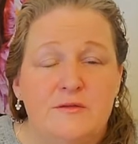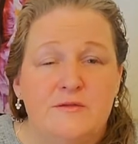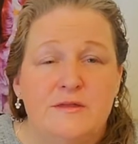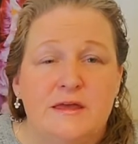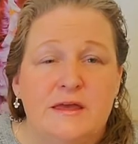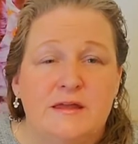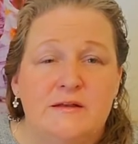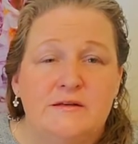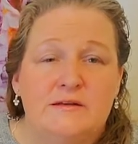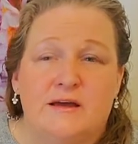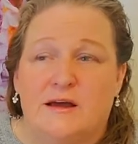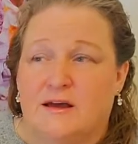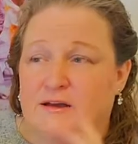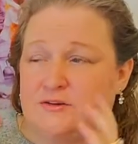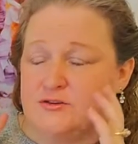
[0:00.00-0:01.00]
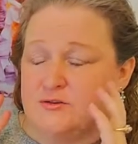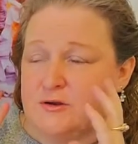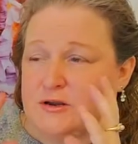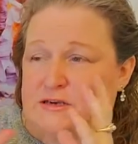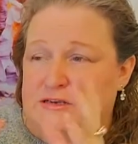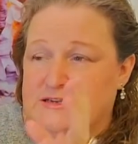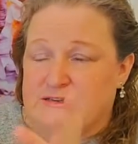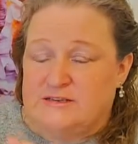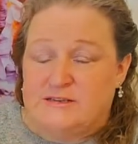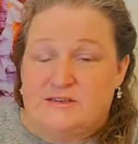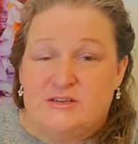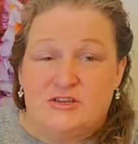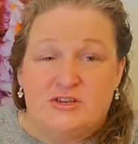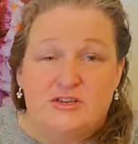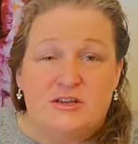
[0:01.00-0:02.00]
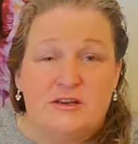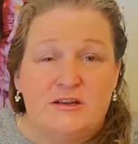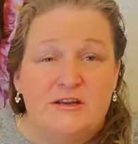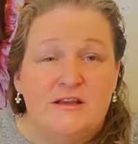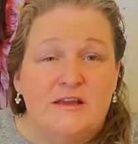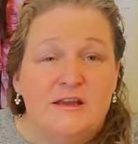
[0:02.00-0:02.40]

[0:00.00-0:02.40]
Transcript: than direct decision.